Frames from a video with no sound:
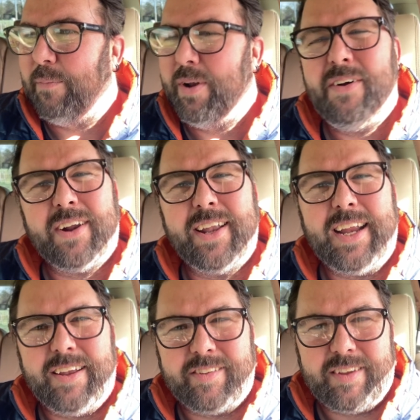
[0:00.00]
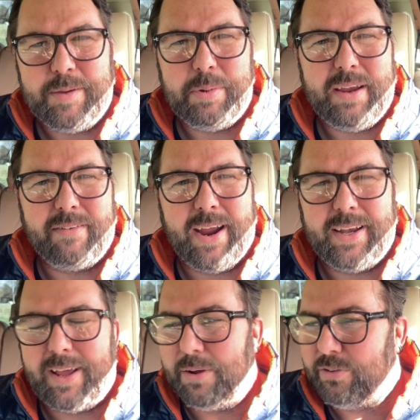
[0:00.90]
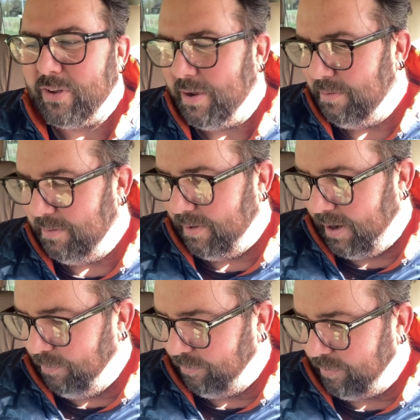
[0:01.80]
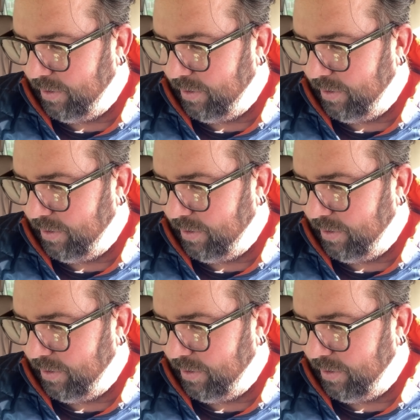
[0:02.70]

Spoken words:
we're not going to need a CB radio, so I'm